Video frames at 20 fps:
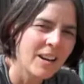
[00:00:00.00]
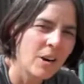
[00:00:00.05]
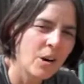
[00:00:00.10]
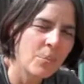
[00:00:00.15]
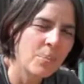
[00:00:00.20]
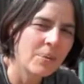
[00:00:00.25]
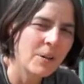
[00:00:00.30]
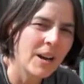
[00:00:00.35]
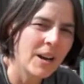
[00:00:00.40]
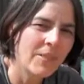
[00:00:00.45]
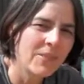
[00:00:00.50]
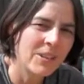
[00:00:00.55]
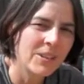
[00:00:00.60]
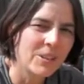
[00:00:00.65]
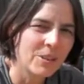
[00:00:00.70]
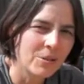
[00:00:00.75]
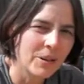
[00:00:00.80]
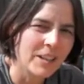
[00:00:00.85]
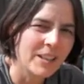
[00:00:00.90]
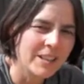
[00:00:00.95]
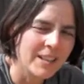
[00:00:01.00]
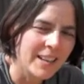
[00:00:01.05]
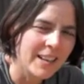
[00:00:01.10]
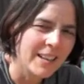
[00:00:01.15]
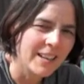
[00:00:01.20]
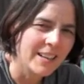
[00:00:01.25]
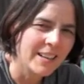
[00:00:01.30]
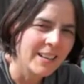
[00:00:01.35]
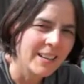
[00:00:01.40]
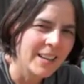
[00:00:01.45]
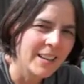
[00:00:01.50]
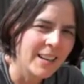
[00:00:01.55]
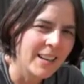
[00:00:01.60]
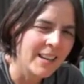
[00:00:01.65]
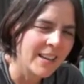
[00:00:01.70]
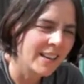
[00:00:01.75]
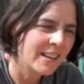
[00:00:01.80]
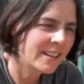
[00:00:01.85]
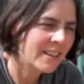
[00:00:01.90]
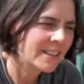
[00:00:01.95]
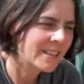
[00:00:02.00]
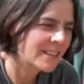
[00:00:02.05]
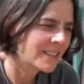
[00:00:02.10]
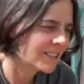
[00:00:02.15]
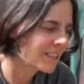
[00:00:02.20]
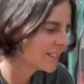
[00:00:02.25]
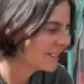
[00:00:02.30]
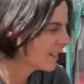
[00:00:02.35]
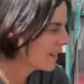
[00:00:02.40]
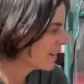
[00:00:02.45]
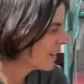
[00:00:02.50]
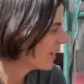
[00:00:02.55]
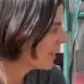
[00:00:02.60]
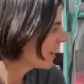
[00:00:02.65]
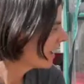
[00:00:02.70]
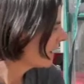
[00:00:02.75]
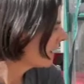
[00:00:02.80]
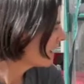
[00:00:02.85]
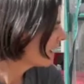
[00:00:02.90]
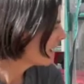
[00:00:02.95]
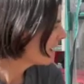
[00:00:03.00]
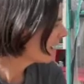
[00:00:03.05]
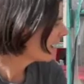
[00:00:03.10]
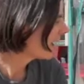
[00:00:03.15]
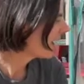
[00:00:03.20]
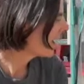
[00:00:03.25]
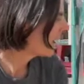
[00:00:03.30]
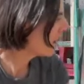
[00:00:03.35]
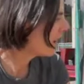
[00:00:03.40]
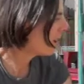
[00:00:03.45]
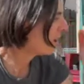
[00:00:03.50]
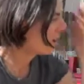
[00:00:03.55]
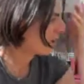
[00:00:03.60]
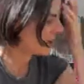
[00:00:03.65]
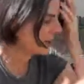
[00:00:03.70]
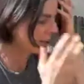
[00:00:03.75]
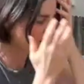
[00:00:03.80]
Hope you're having a great day. And on my